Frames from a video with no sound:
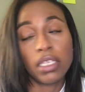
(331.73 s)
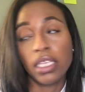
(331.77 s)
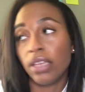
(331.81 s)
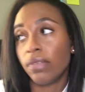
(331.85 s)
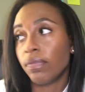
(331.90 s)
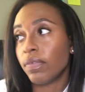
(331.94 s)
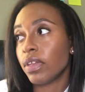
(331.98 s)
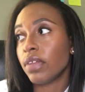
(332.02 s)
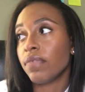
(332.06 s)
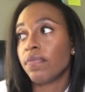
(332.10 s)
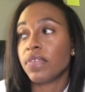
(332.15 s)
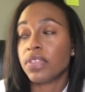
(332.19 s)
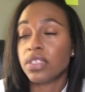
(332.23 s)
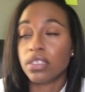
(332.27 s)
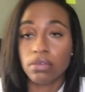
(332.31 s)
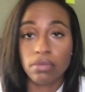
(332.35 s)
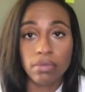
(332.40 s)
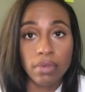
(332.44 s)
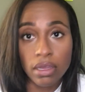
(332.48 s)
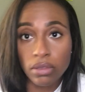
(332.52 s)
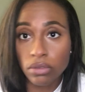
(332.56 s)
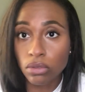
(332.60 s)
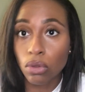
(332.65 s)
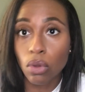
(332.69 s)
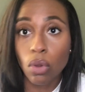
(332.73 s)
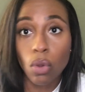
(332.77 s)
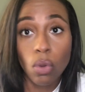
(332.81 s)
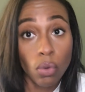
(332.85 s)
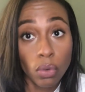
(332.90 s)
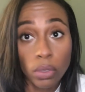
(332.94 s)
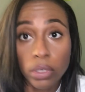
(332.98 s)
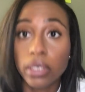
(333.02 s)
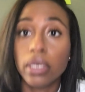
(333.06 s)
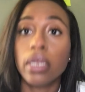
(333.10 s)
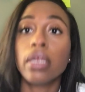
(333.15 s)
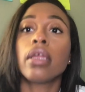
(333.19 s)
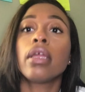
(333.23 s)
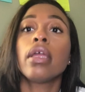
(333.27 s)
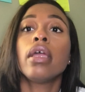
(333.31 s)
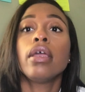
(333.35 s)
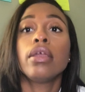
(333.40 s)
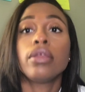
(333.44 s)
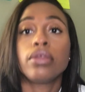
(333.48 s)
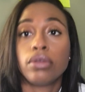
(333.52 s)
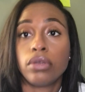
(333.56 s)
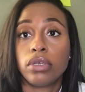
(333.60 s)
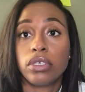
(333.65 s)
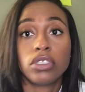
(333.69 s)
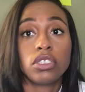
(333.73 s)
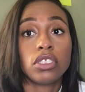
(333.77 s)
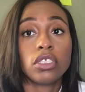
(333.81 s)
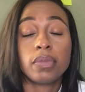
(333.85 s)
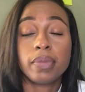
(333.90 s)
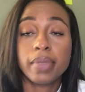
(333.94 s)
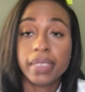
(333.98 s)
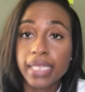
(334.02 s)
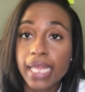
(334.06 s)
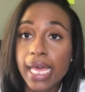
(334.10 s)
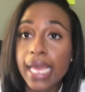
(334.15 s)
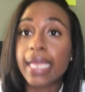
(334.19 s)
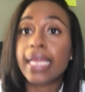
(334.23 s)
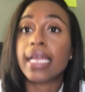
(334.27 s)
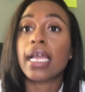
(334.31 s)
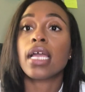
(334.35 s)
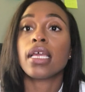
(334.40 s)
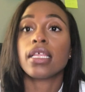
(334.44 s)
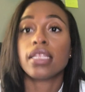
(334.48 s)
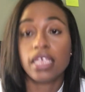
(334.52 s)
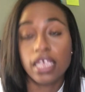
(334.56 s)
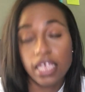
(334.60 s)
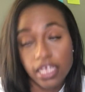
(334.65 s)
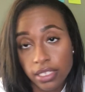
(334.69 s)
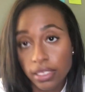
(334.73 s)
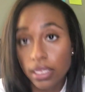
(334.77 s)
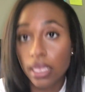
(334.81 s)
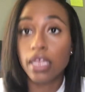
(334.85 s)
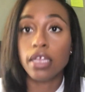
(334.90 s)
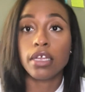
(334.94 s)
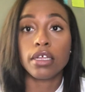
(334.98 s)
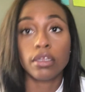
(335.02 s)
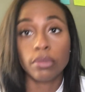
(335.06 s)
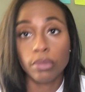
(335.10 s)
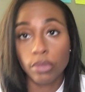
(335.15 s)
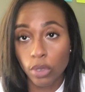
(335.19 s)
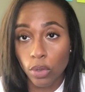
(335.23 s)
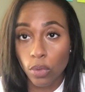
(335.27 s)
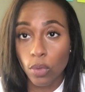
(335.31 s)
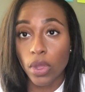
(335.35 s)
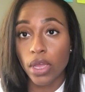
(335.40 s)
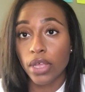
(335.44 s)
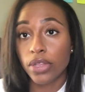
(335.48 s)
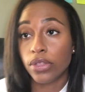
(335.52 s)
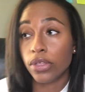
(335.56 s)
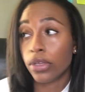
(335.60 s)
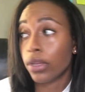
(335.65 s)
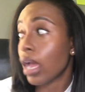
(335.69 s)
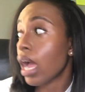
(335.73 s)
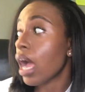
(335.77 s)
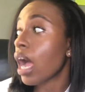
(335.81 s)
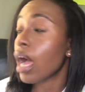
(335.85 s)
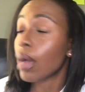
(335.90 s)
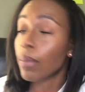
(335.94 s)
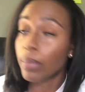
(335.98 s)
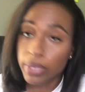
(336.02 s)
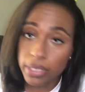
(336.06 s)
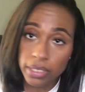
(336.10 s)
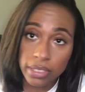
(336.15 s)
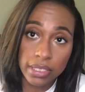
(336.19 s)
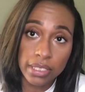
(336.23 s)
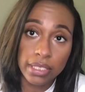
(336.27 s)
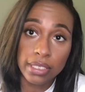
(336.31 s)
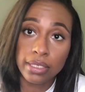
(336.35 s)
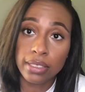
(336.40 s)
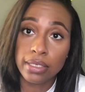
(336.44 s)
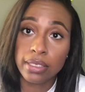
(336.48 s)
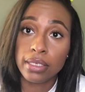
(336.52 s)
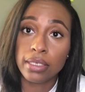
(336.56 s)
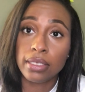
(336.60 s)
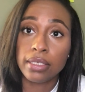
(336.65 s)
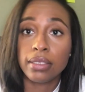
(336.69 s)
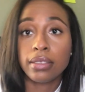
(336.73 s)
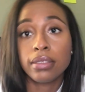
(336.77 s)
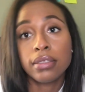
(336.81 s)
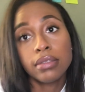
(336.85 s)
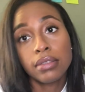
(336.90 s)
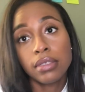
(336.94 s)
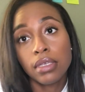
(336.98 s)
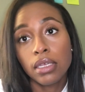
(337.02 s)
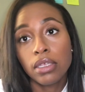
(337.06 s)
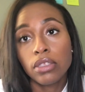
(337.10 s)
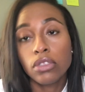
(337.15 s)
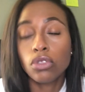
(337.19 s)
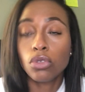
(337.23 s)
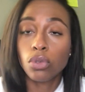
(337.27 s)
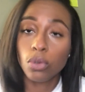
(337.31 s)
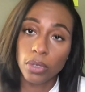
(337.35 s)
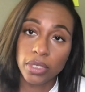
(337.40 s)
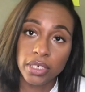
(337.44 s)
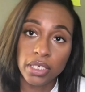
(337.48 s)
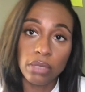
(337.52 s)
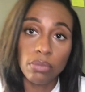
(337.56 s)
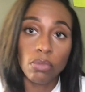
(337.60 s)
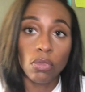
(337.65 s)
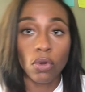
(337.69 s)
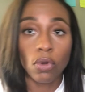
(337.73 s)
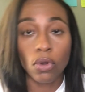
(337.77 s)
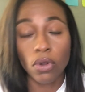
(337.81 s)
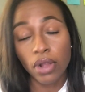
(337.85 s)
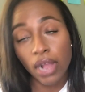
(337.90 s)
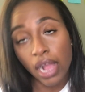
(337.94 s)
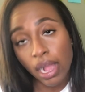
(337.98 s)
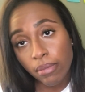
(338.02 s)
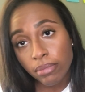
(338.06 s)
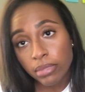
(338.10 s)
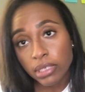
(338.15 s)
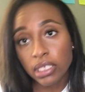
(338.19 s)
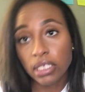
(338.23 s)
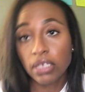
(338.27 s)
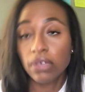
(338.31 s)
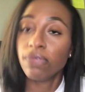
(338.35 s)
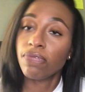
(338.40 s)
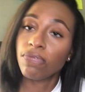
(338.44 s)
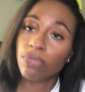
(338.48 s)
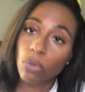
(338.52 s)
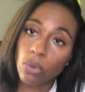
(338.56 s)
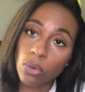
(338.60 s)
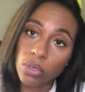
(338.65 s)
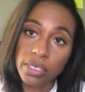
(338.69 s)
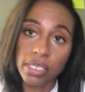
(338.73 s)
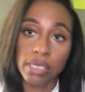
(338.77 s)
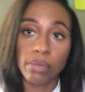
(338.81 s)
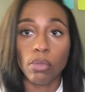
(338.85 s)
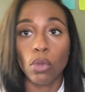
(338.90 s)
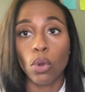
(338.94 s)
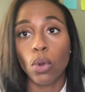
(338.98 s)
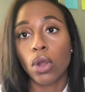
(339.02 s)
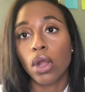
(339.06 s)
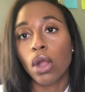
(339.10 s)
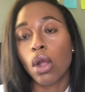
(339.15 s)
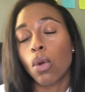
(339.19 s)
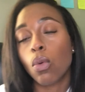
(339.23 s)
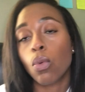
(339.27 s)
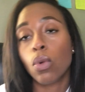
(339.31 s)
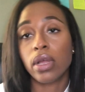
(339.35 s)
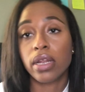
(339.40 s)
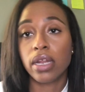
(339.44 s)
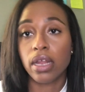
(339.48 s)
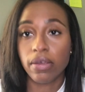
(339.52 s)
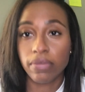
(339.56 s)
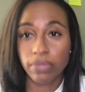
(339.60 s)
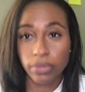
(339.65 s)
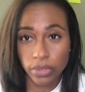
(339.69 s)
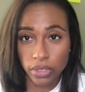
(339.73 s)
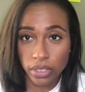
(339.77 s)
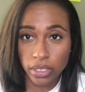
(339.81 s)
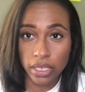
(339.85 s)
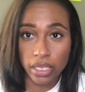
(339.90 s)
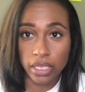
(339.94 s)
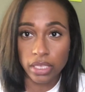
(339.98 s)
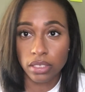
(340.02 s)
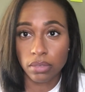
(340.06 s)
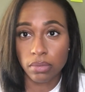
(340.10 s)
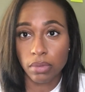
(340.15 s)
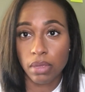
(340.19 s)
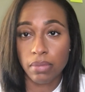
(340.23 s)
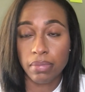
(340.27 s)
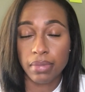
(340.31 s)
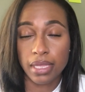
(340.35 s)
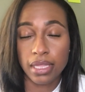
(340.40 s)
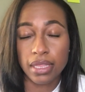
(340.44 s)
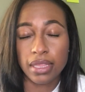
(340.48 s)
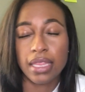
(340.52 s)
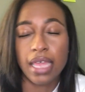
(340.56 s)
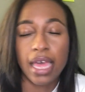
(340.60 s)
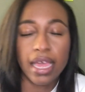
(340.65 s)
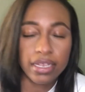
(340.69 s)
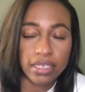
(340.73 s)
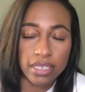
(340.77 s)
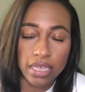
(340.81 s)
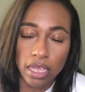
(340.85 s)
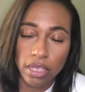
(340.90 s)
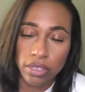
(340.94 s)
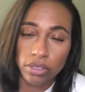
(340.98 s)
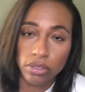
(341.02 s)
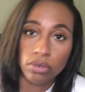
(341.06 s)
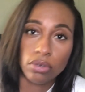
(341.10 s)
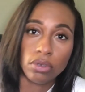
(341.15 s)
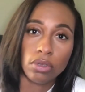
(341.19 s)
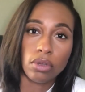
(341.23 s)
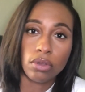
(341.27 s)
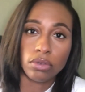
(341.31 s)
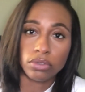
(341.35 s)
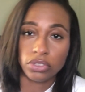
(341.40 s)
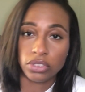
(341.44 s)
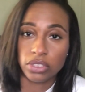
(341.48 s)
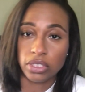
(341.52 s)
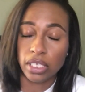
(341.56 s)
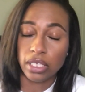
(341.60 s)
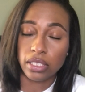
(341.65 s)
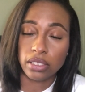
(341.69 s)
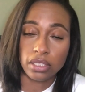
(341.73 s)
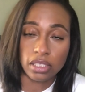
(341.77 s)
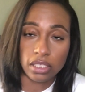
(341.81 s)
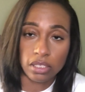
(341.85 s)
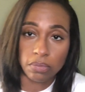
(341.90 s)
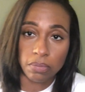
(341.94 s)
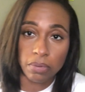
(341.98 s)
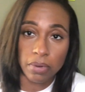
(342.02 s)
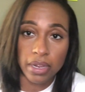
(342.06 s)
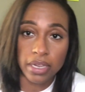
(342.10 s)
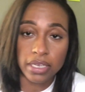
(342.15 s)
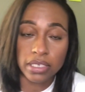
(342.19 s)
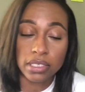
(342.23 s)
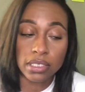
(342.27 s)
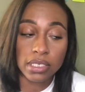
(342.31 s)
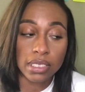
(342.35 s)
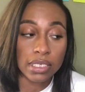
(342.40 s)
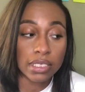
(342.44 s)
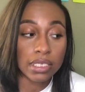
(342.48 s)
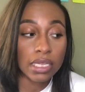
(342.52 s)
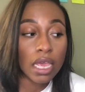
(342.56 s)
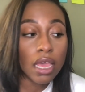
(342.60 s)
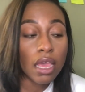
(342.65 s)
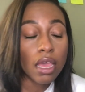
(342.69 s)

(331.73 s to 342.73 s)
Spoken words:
Even if it's around the corner, you could just be like, it's inclement weather, I'm gonna need 20 more, I'm gonna need 40 more, or whatever the case may be. That's how you negotiate these prices.